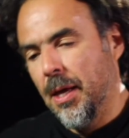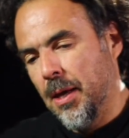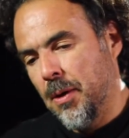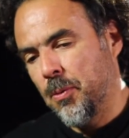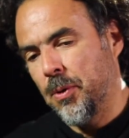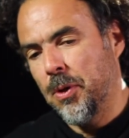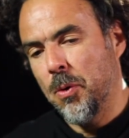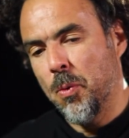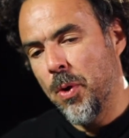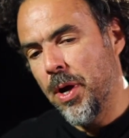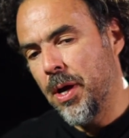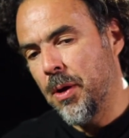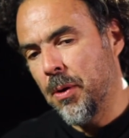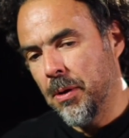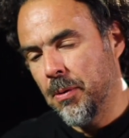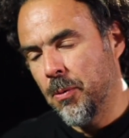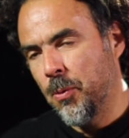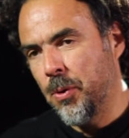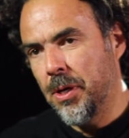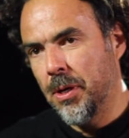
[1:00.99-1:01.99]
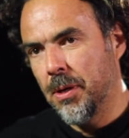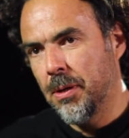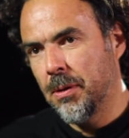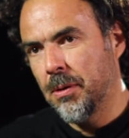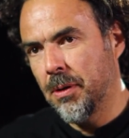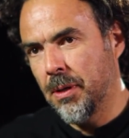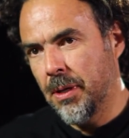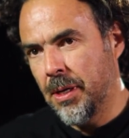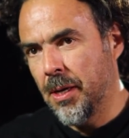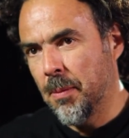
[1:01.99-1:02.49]
with the way
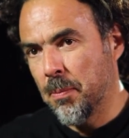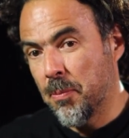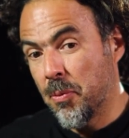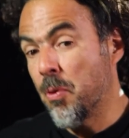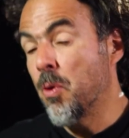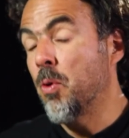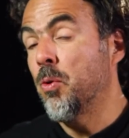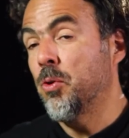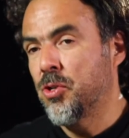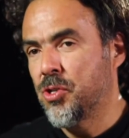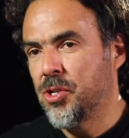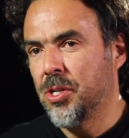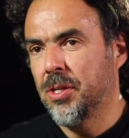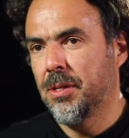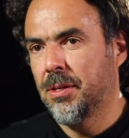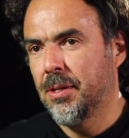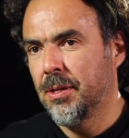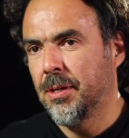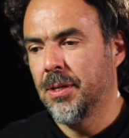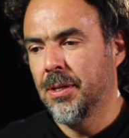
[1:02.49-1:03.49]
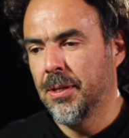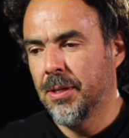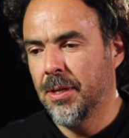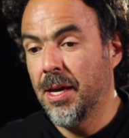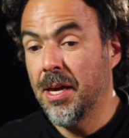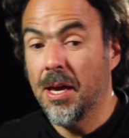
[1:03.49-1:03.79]
he approached it, and I